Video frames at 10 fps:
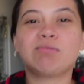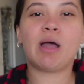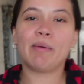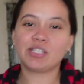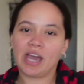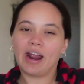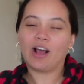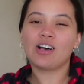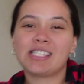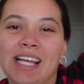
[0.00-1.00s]
episode shout out
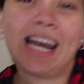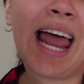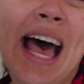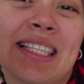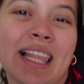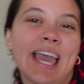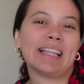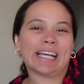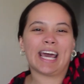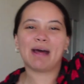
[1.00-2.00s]
goes to Leslie. Te
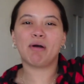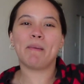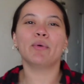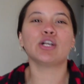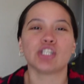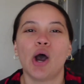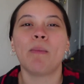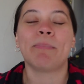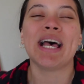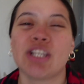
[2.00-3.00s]
queremos mucho. Un
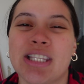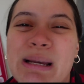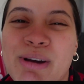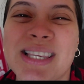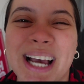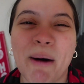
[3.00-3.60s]
beso. Sin Jessica.